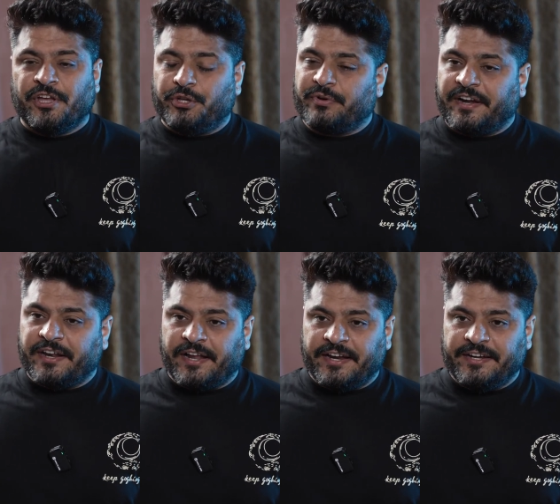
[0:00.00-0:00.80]
you get
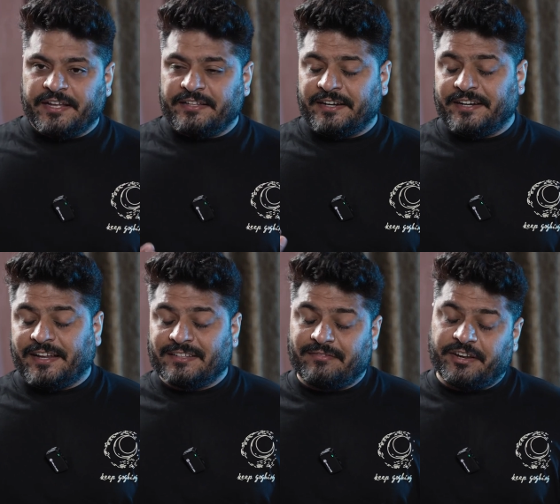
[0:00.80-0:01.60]
an idea that it
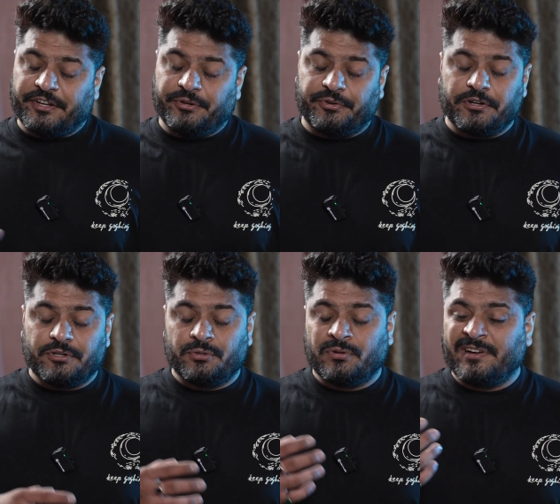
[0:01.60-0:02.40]
has a
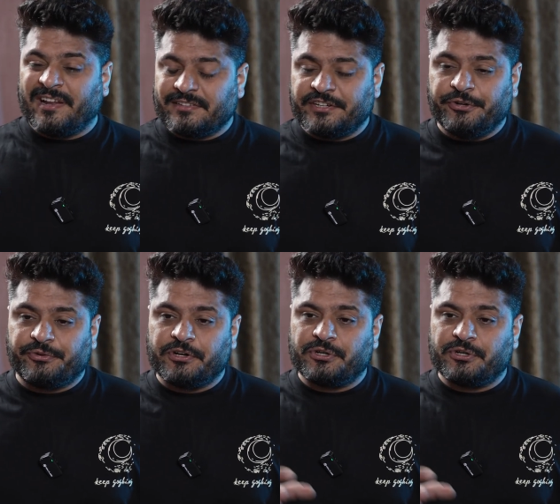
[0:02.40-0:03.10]
neutral